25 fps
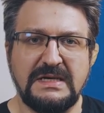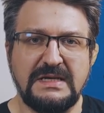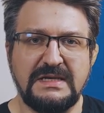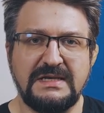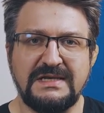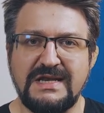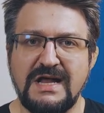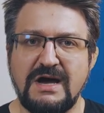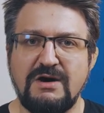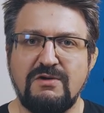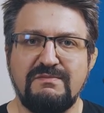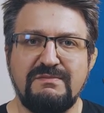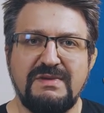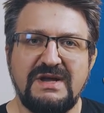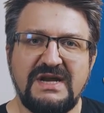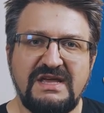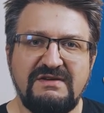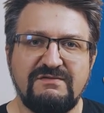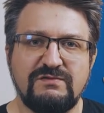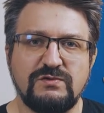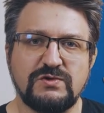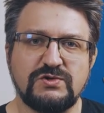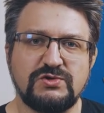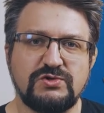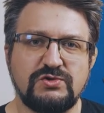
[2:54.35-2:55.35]
Now,
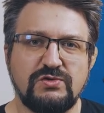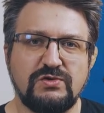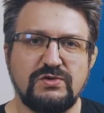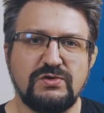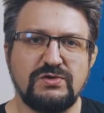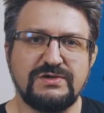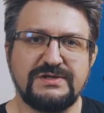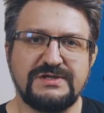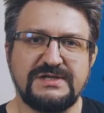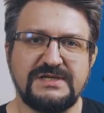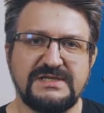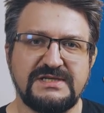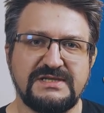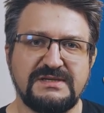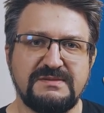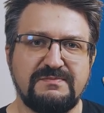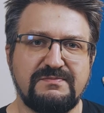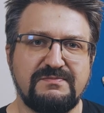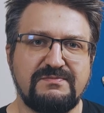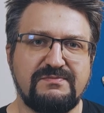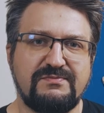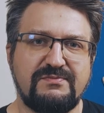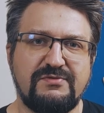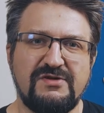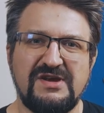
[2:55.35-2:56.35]
medieval swords is a
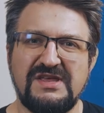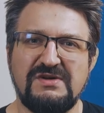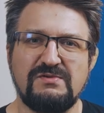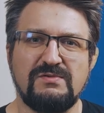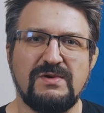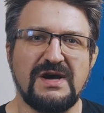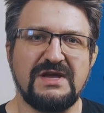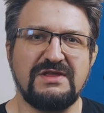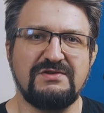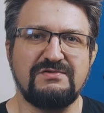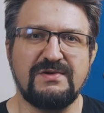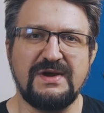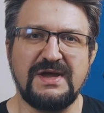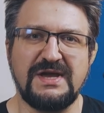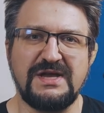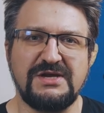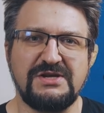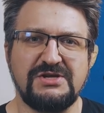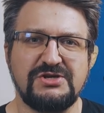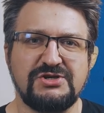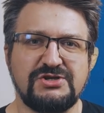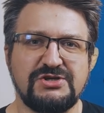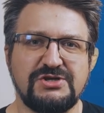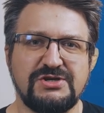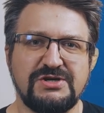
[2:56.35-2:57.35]
pretty wide
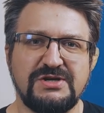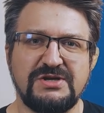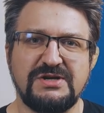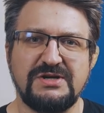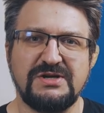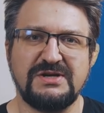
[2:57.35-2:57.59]
range.